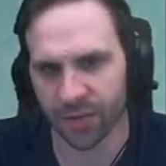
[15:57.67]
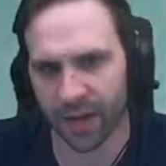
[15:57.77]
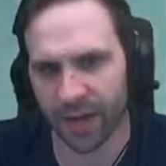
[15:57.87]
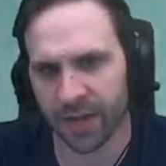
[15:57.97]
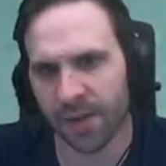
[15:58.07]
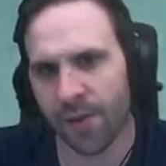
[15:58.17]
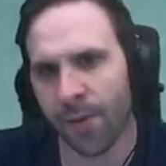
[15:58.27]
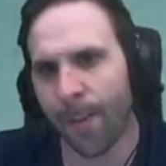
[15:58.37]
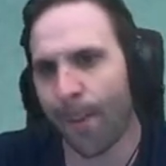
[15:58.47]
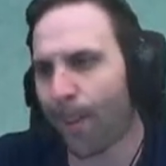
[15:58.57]
right,
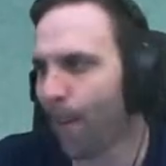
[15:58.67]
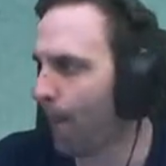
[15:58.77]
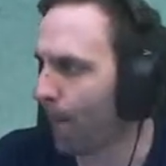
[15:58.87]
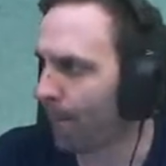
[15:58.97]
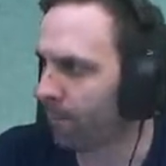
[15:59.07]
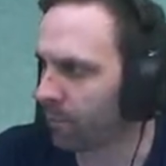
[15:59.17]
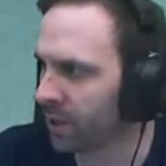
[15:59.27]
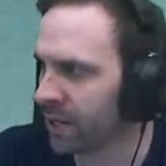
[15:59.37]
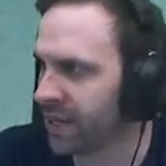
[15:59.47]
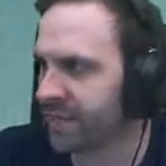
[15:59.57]

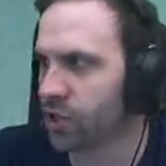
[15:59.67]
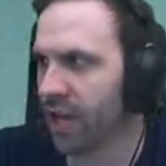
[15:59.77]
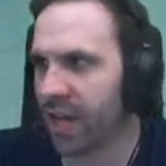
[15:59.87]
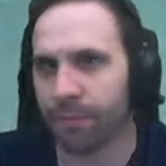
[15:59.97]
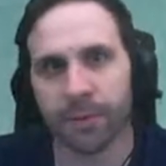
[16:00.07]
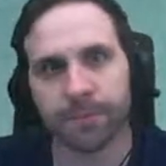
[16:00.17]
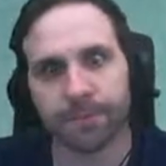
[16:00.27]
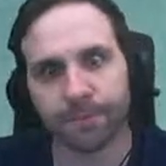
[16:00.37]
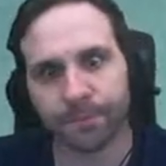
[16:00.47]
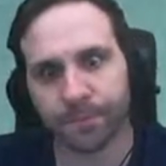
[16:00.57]
look at that shape,
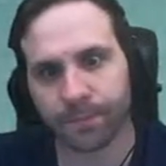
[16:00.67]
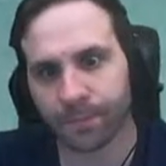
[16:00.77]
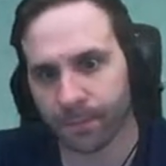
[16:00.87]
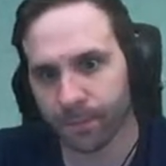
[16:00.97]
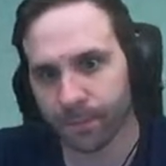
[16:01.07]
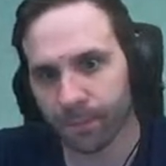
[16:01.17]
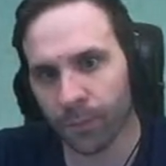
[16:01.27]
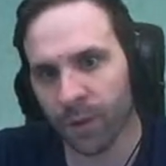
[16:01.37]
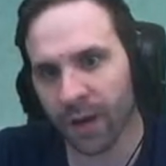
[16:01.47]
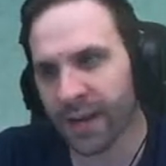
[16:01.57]

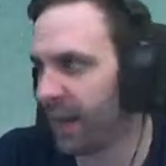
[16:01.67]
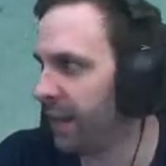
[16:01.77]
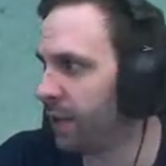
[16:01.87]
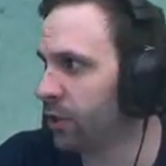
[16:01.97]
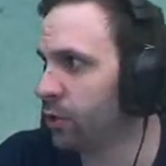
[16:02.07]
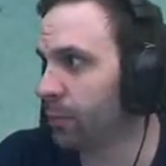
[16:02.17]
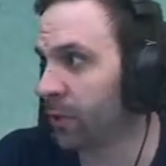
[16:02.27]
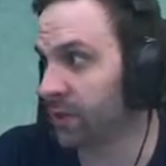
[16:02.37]
right, and then you put